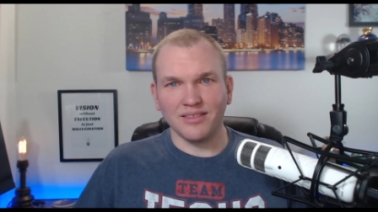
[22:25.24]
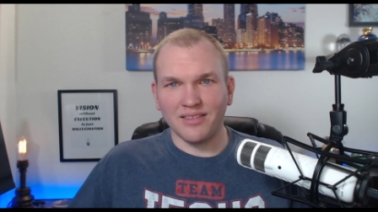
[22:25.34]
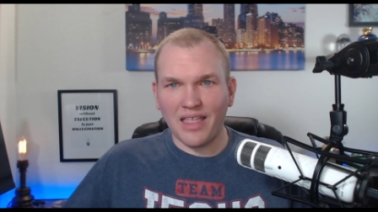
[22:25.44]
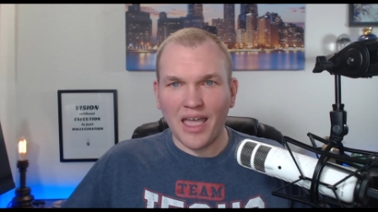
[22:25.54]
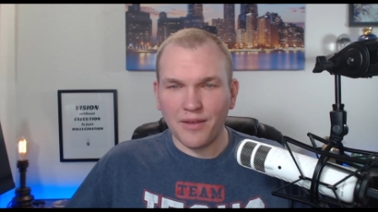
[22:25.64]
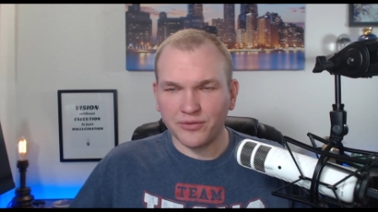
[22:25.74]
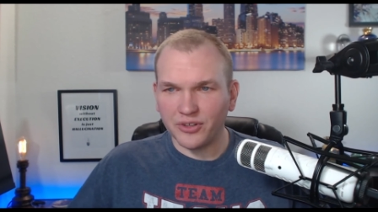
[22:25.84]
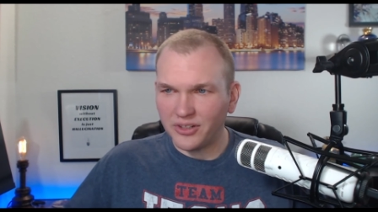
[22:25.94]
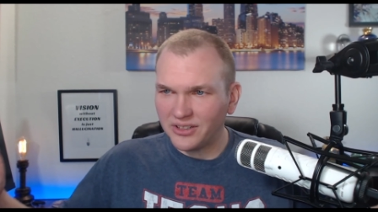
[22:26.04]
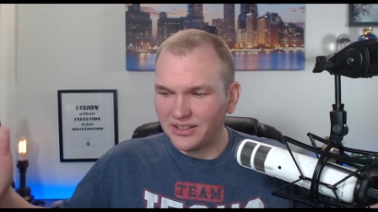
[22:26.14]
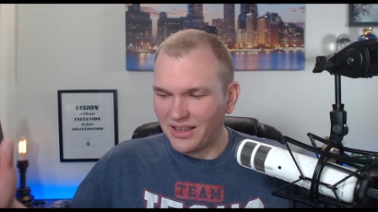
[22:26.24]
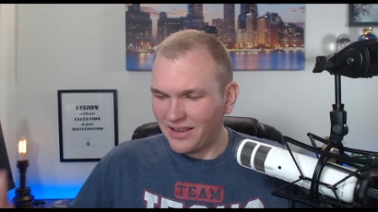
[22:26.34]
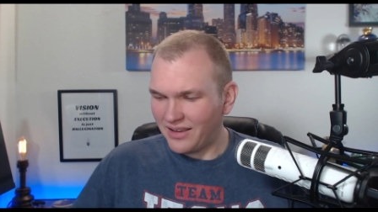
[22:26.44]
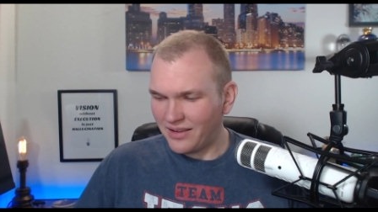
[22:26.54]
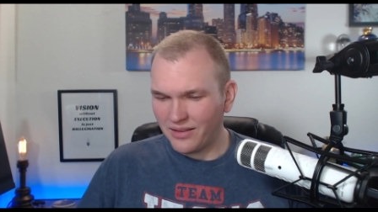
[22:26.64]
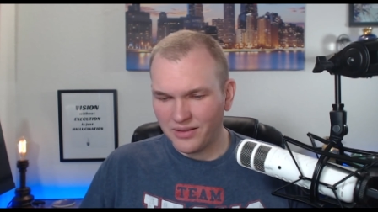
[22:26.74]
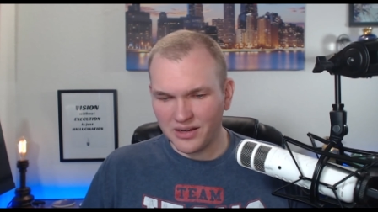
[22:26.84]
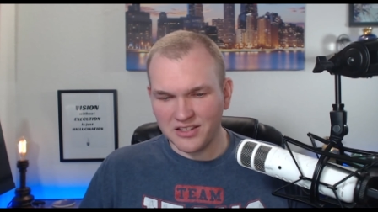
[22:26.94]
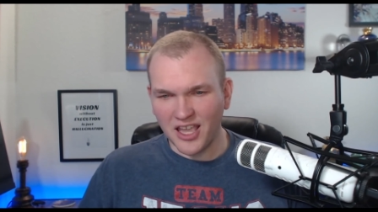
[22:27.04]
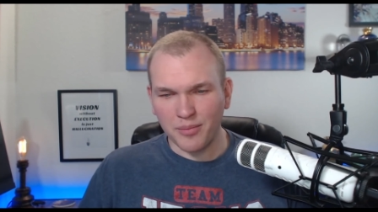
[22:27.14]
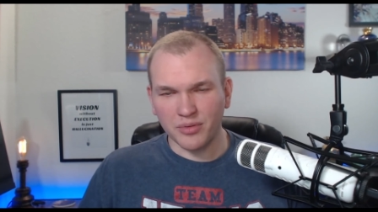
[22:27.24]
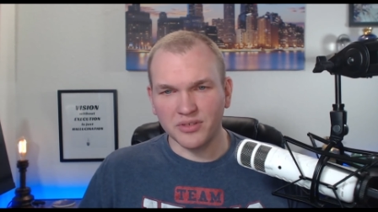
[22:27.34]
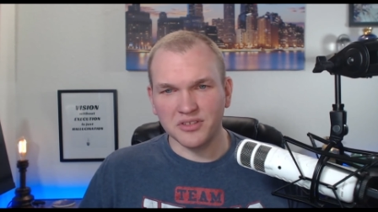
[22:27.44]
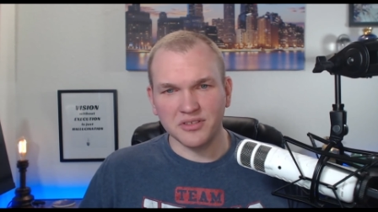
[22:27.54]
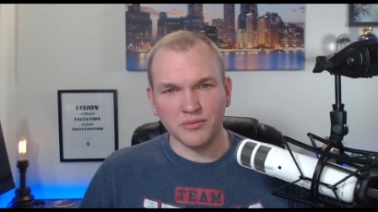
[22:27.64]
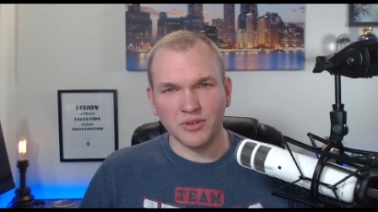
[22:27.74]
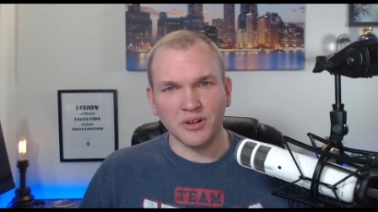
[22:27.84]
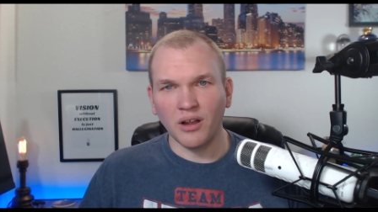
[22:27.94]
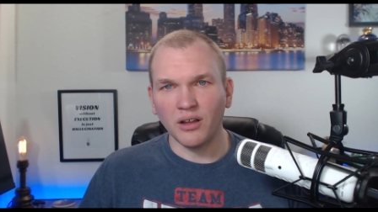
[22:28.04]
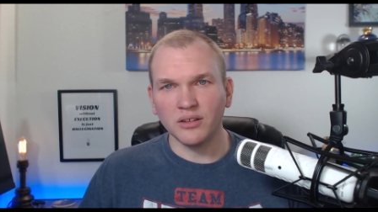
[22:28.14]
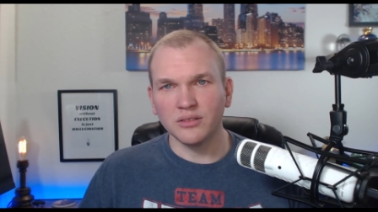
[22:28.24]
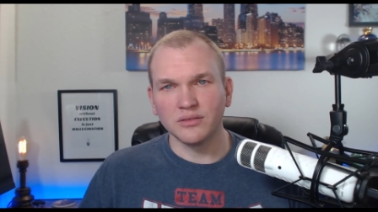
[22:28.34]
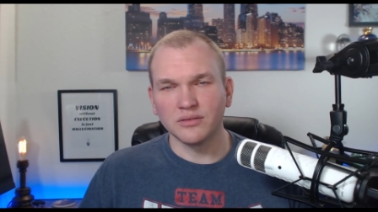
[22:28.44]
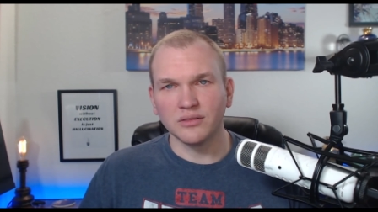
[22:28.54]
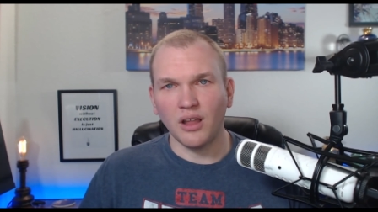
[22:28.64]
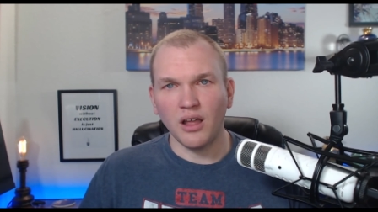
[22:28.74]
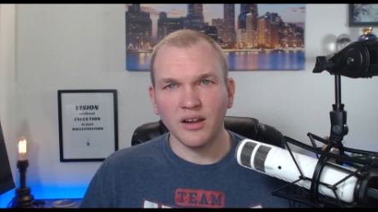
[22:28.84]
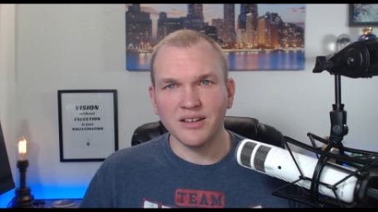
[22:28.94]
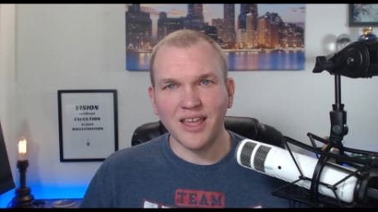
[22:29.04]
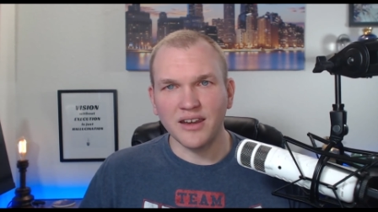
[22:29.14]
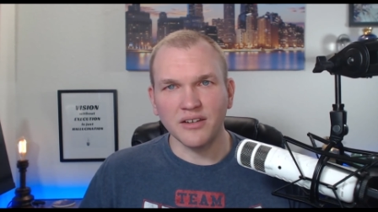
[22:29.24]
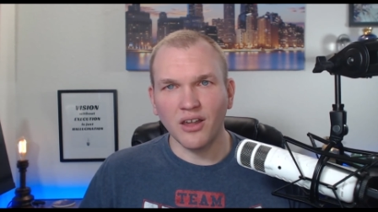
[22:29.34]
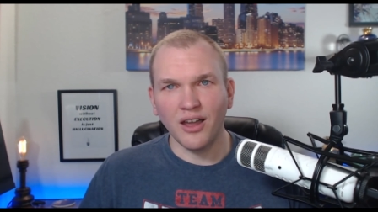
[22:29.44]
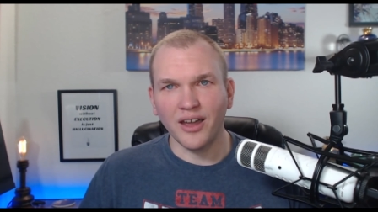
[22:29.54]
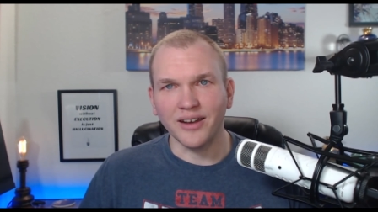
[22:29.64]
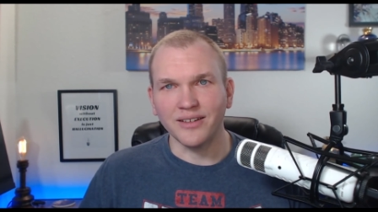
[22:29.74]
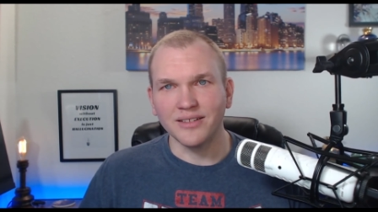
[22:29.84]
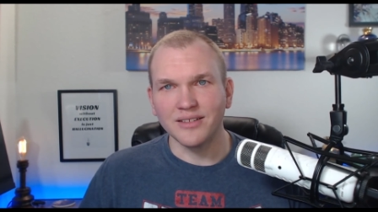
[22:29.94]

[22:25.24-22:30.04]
the disciples were all long dead and gone.